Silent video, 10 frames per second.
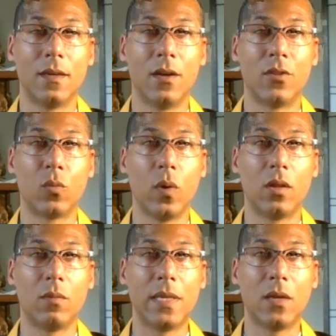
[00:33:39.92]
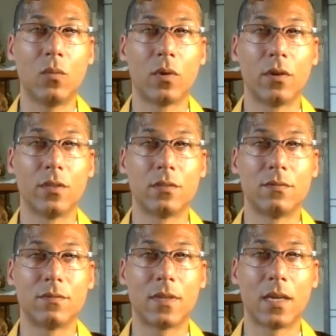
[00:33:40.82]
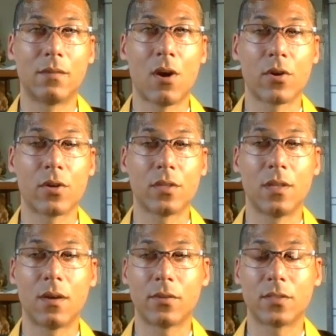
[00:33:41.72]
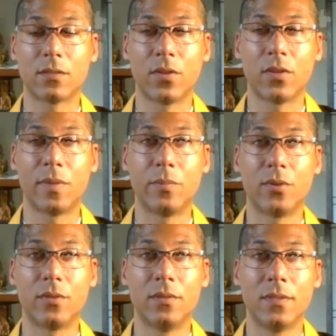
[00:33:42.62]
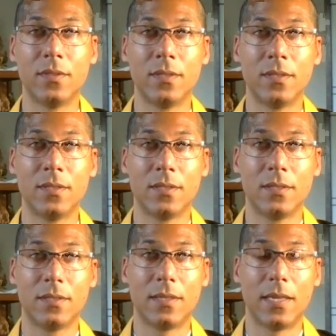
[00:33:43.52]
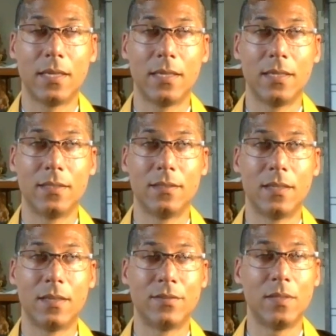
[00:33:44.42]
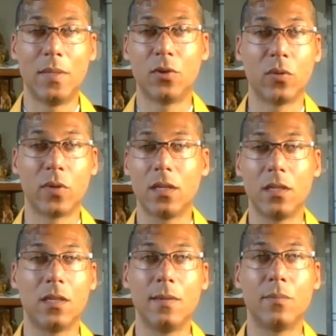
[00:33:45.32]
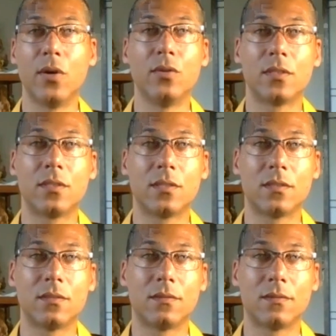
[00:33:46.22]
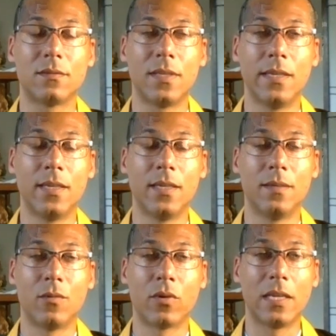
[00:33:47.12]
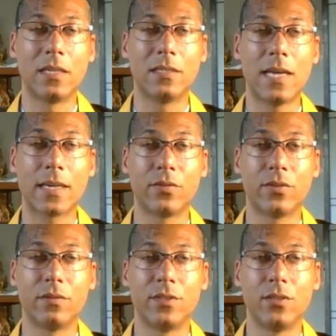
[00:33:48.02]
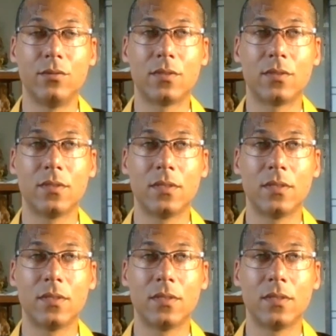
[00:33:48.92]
Other well-meaning words have kind of hardened the hearts of other people. And I've seen people quickly delete posts or get attacked for their views.